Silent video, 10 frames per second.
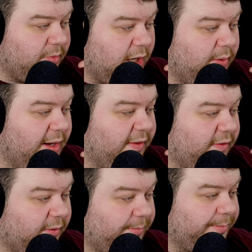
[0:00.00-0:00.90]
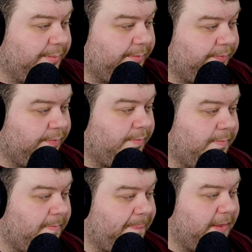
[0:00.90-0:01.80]
even this,
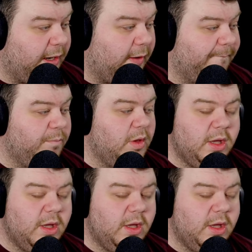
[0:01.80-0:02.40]
you know.